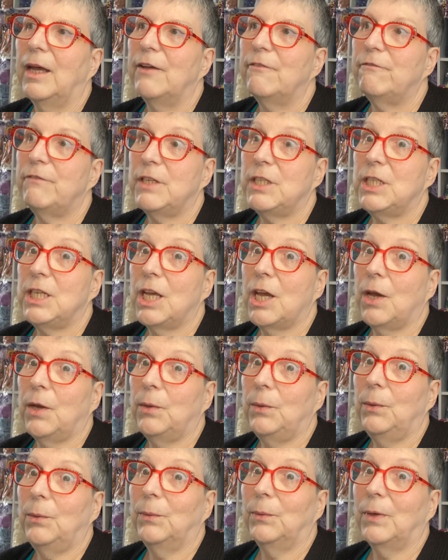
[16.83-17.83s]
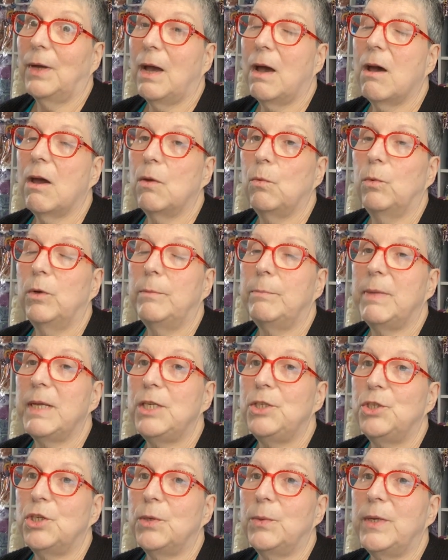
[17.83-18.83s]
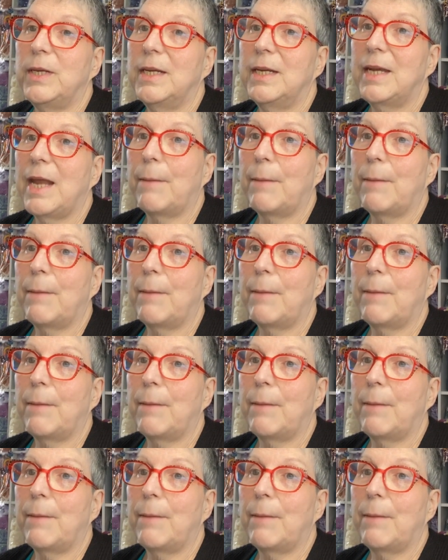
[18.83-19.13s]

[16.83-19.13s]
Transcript: video, I would be doing an